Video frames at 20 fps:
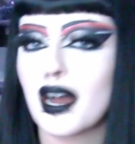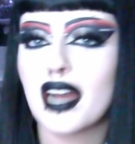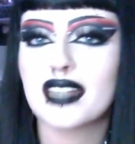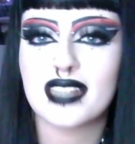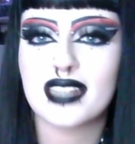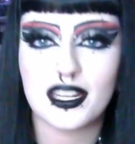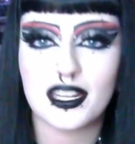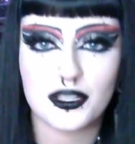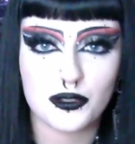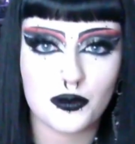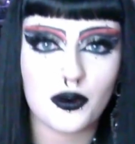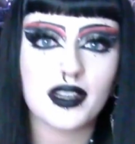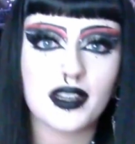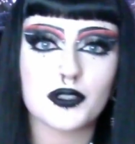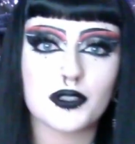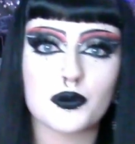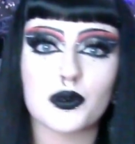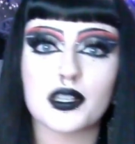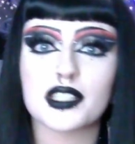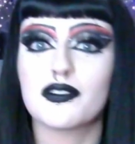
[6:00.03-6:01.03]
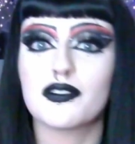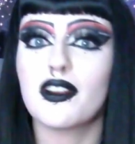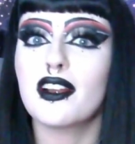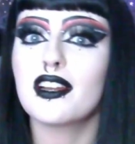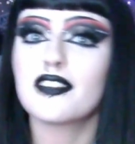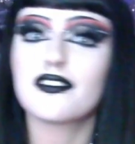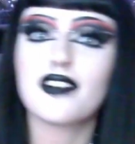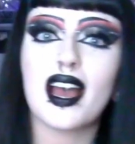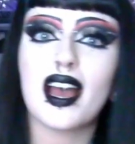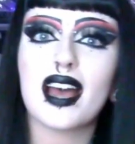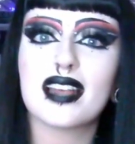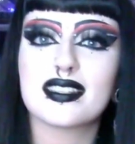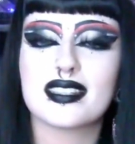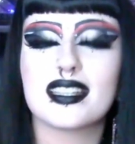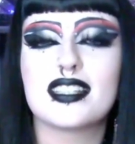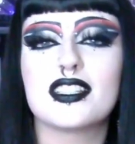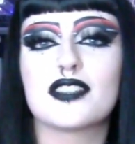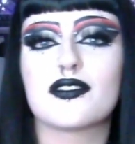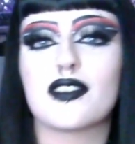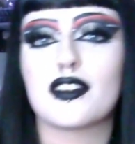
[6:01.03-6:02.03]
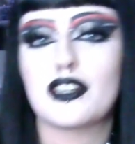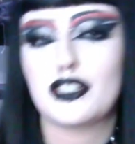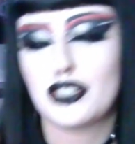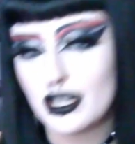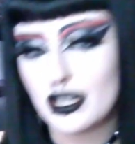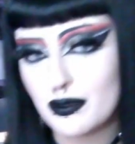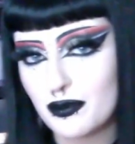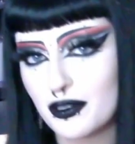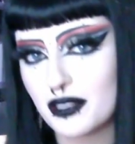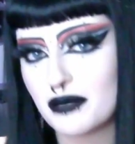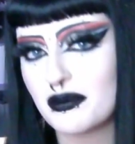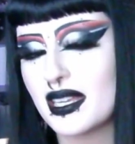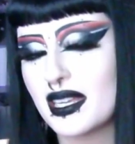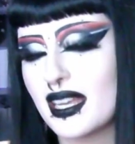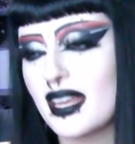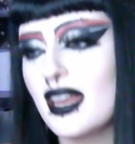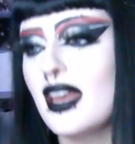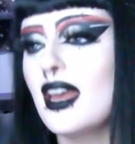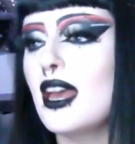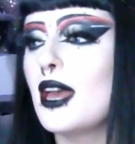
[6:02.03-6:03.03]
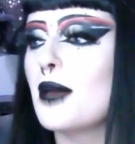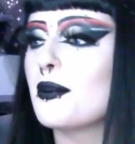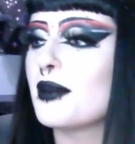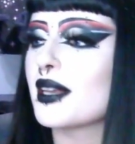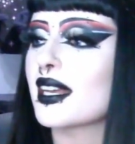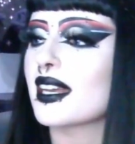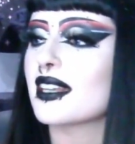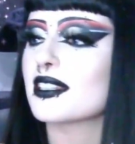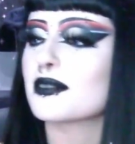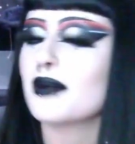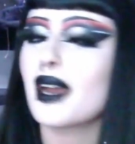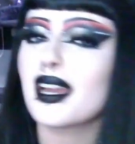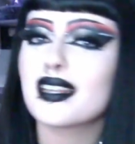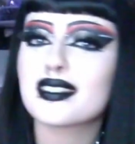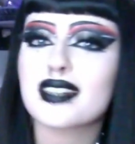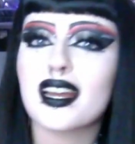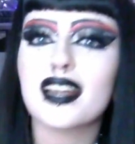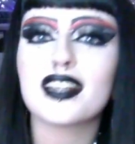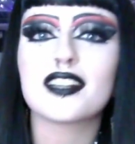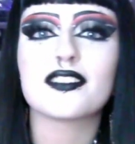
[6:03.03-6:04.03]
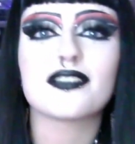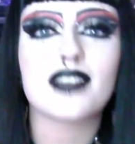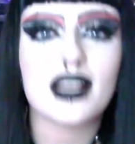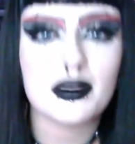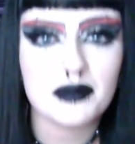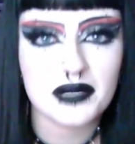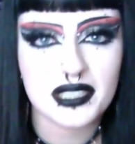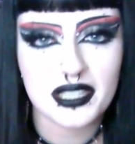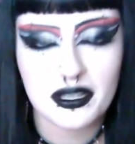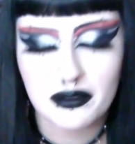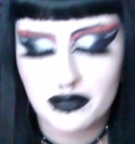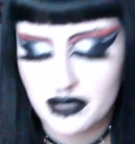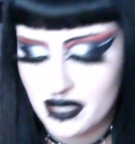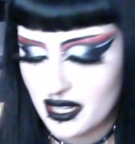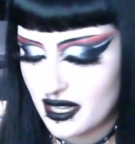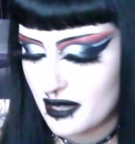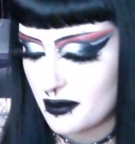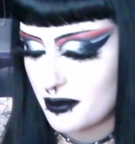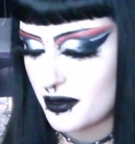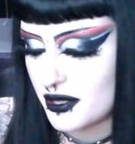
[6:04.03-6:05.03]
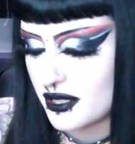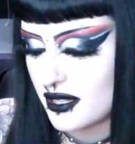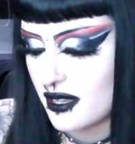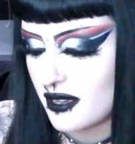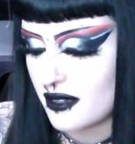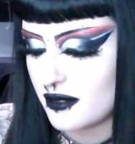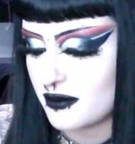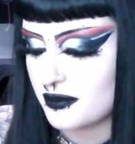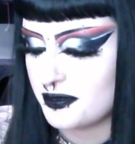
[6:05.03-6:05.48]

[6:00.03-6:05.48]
tattoo artist works very fast and he's very cheap with me because my entire family goes to him, so